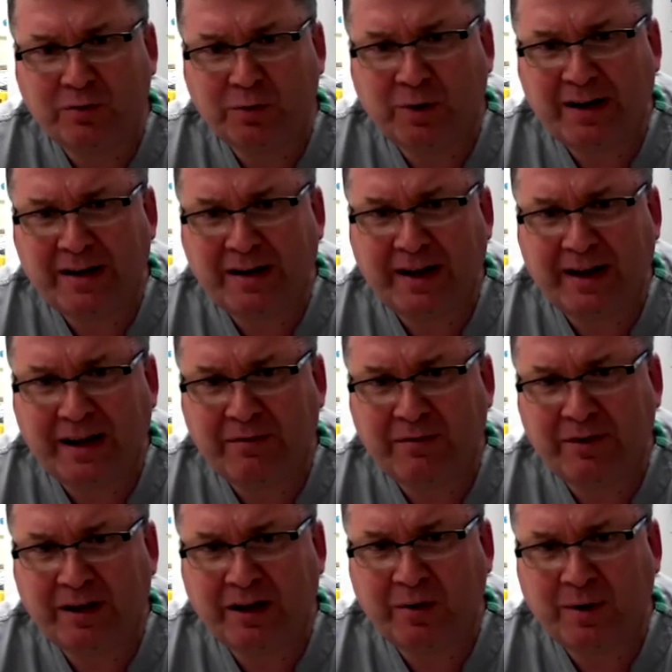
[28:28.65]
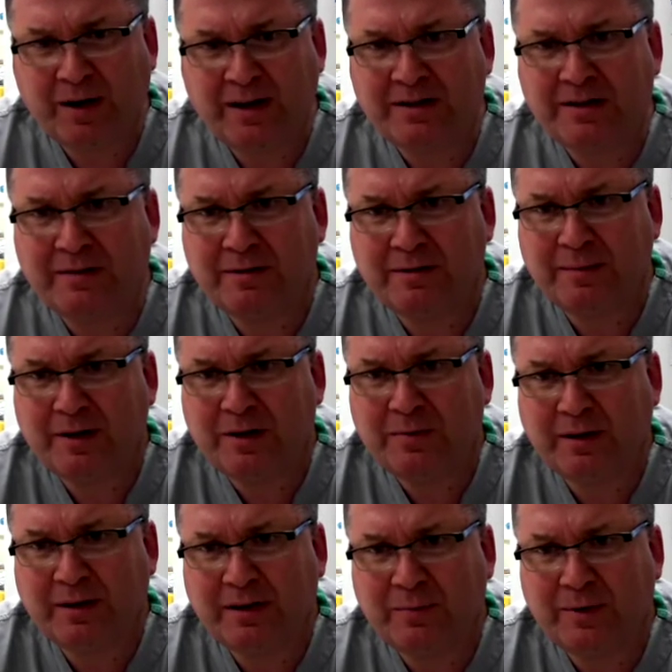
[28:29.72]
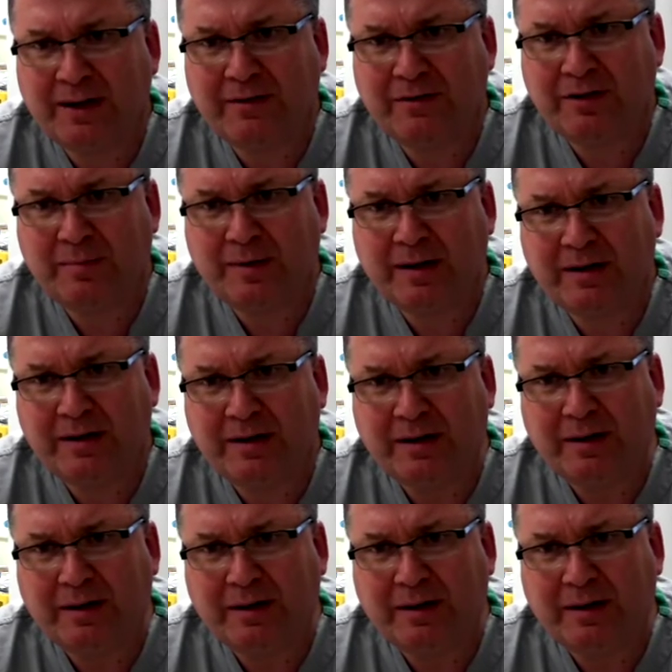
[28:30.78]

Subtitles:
quite negative in that way, and sometimes I think we have to be